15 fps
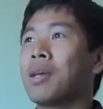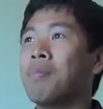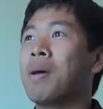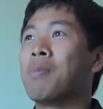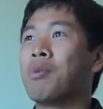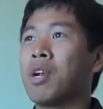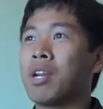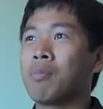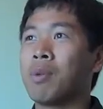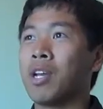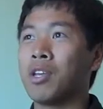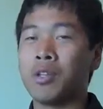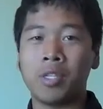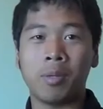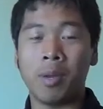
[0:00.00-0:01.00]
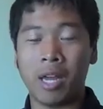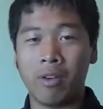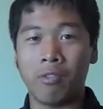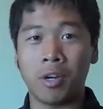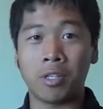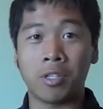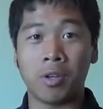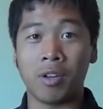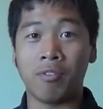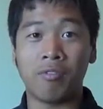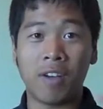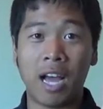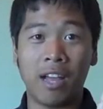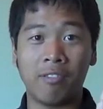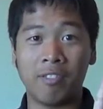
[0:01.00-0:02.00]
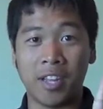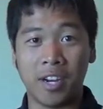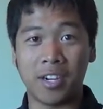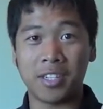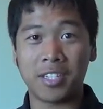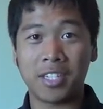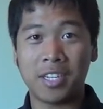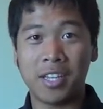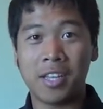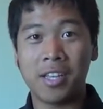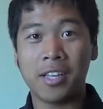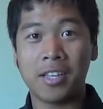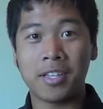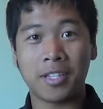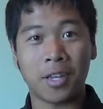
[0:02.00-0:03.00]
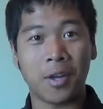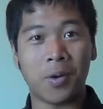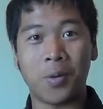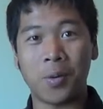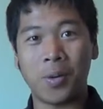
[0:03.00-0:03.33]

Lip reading: commemorating my YouTube anniversary of 5 years. So,